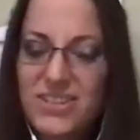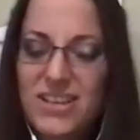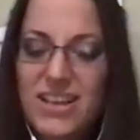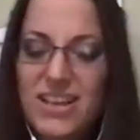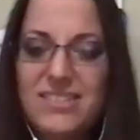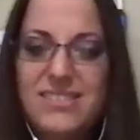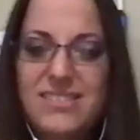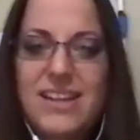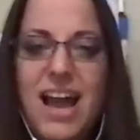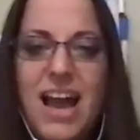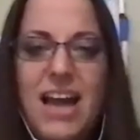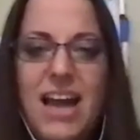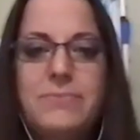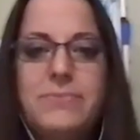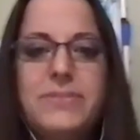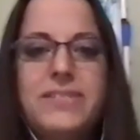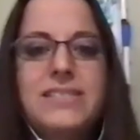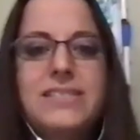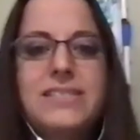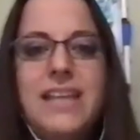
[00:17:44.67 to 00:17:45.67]
It's not a
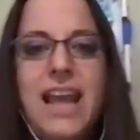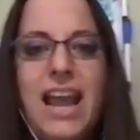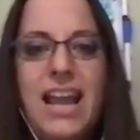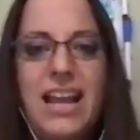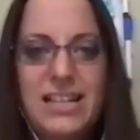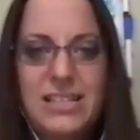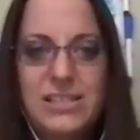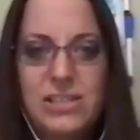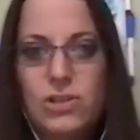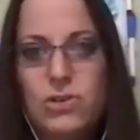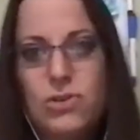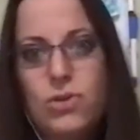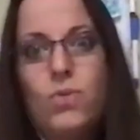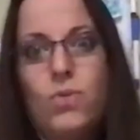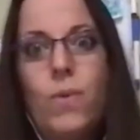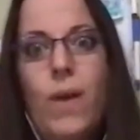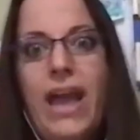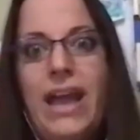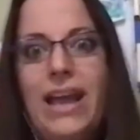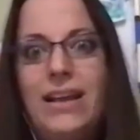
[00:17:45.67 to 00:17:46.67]
mistake. It's a new
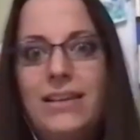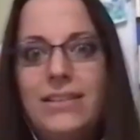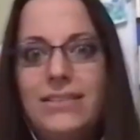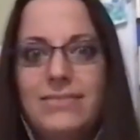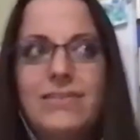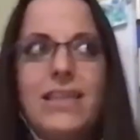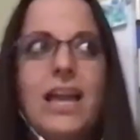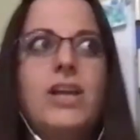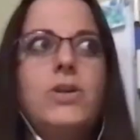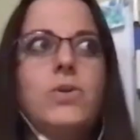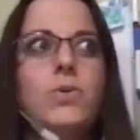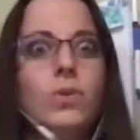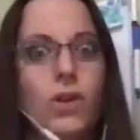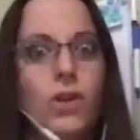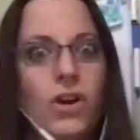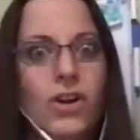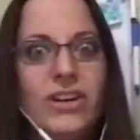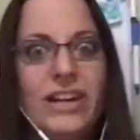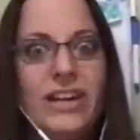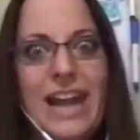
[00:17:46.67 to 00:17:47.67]
way that you
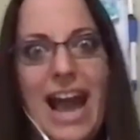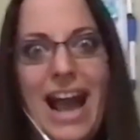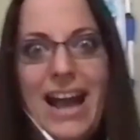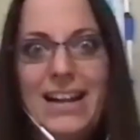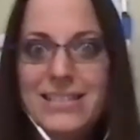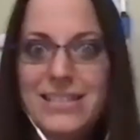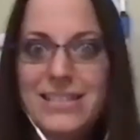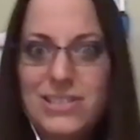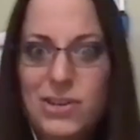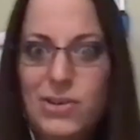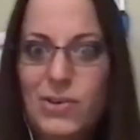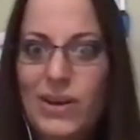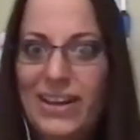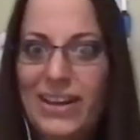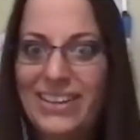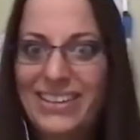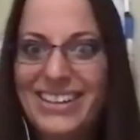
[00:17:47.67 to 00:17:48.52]
learned not to do it.